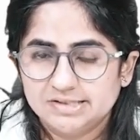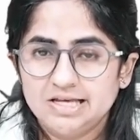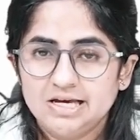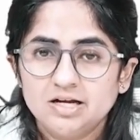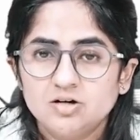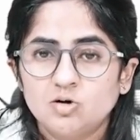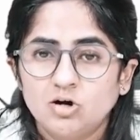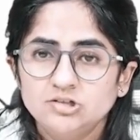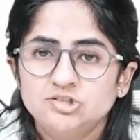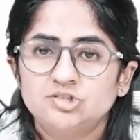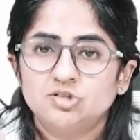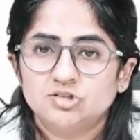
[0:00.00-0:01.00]
They are not
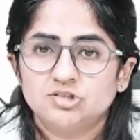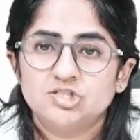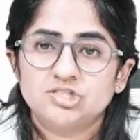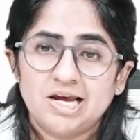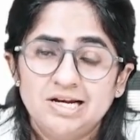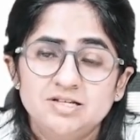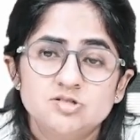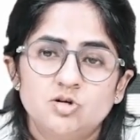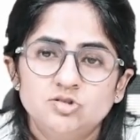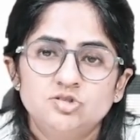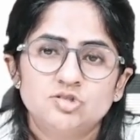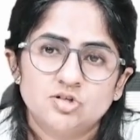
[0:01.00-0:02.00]
sure. The child is
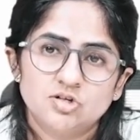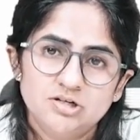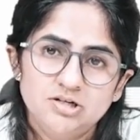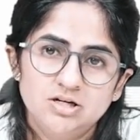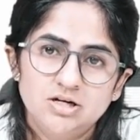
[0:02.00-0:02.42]
not sure